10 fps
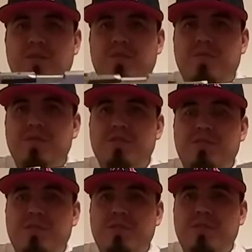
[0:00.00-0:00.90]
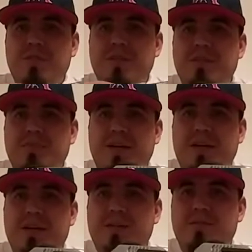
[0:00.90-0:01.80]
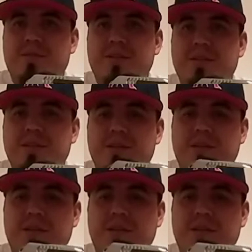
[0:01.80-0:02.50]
First of all, let me get the bad out of the way. It